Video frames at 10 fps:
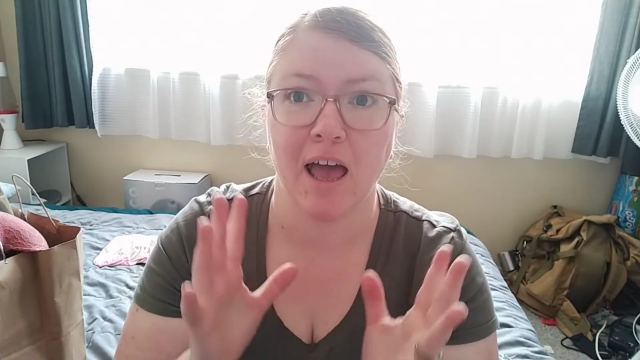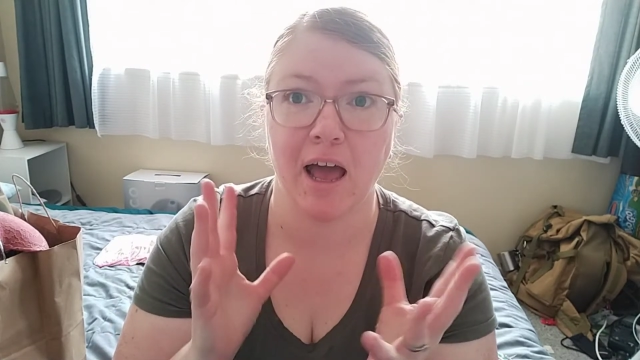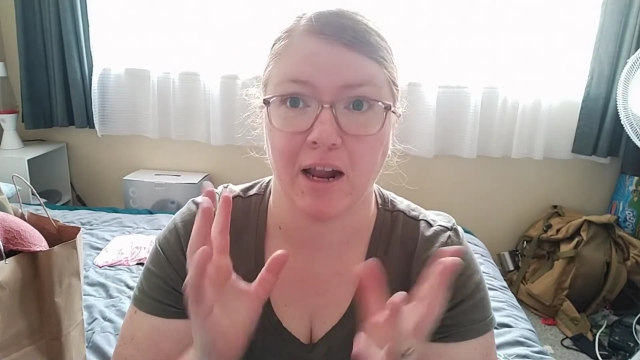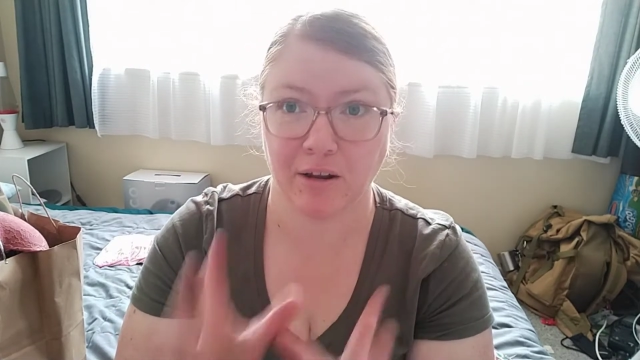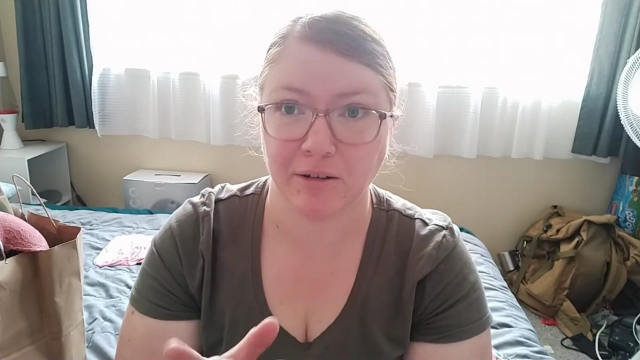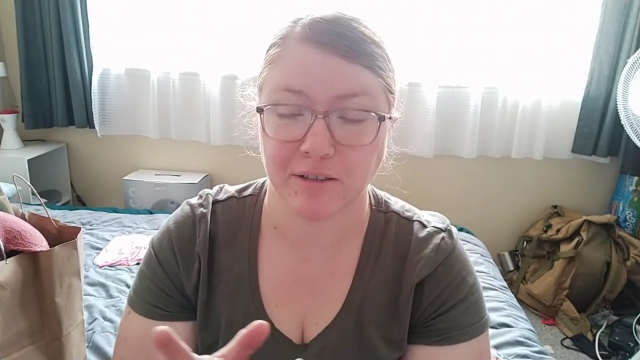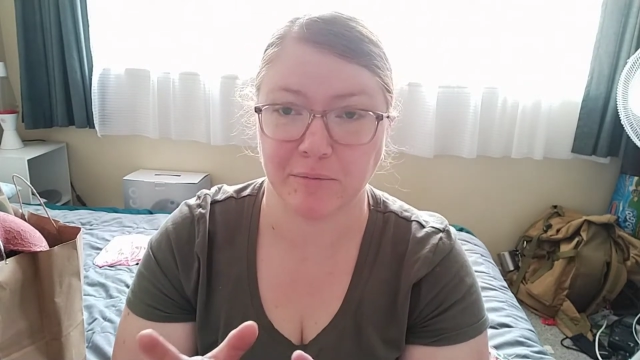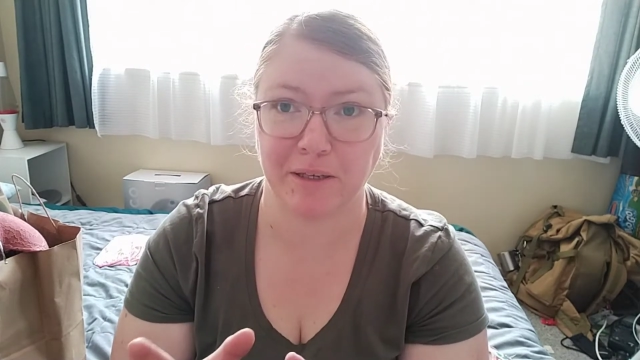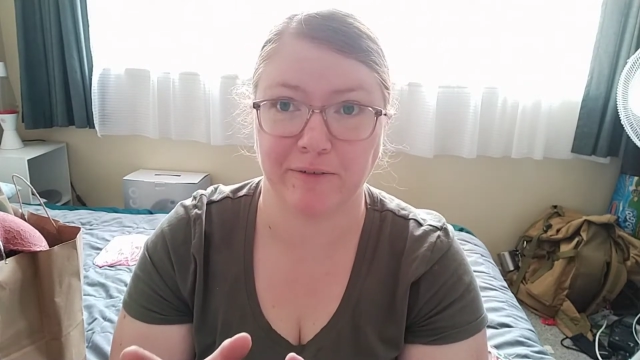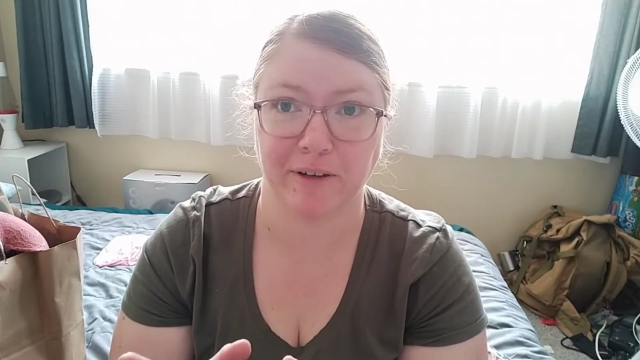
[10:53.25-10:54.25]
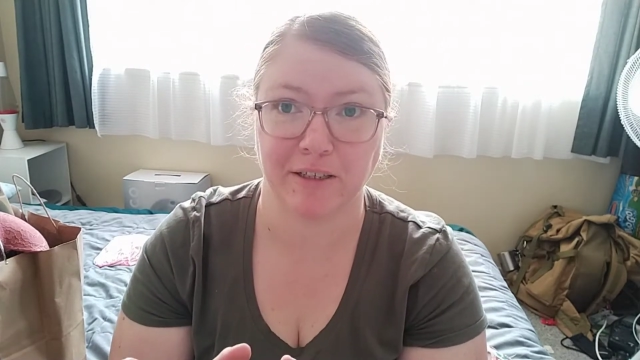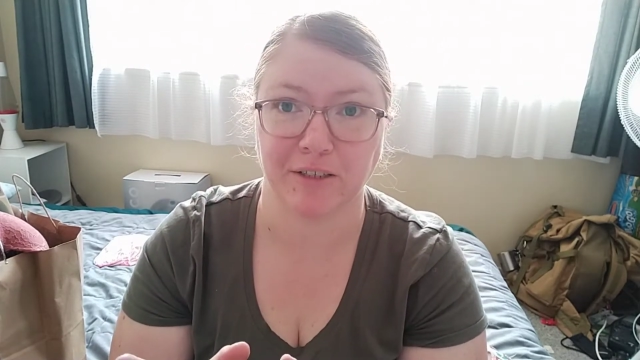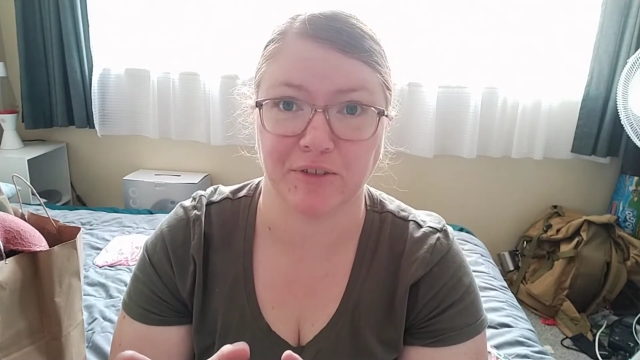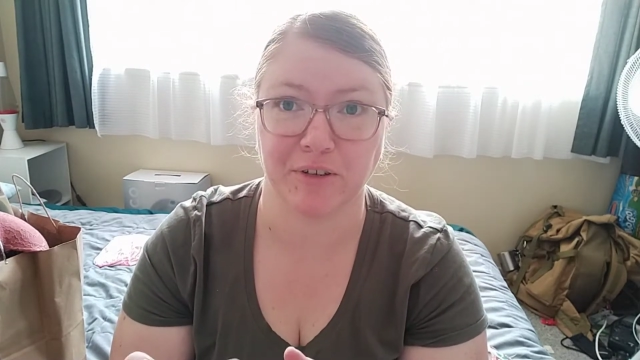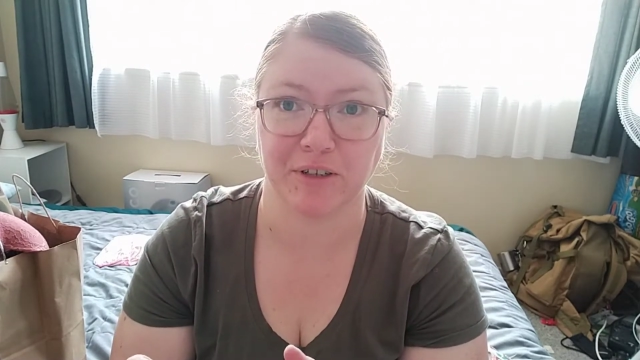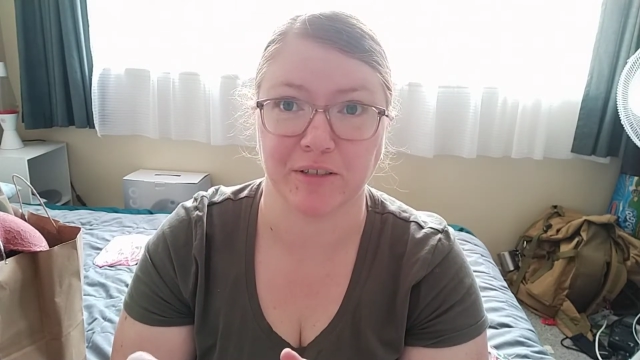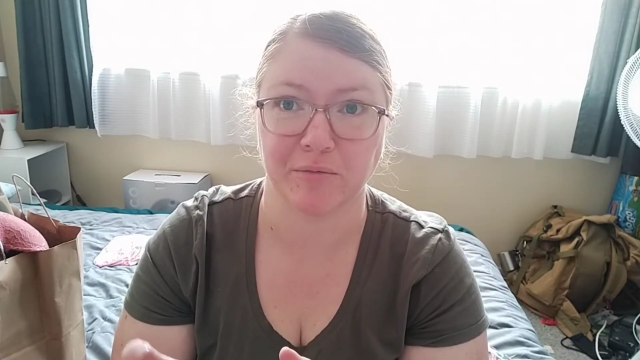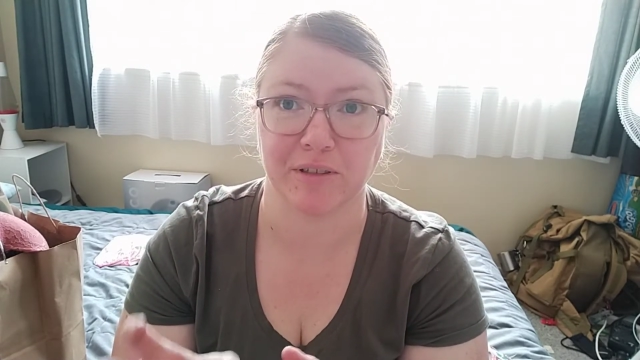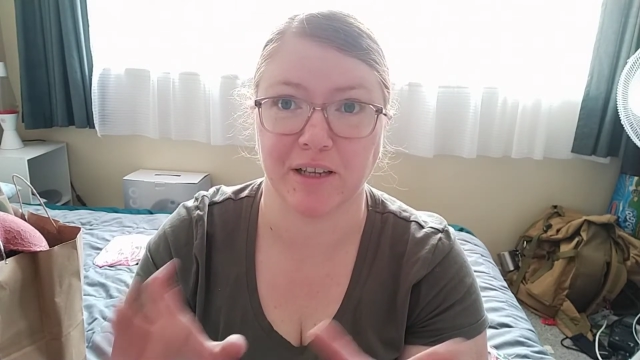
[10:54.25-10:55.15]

and I got some gift vouchers for Christmas,